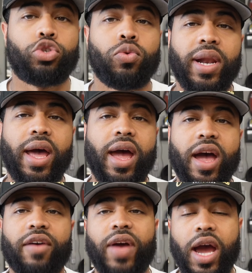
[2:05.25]

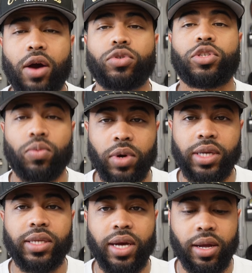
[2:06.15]
2.5 hours of
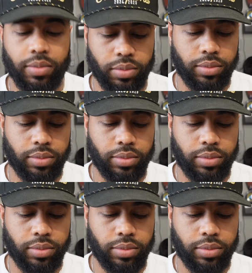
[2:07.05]
runtime.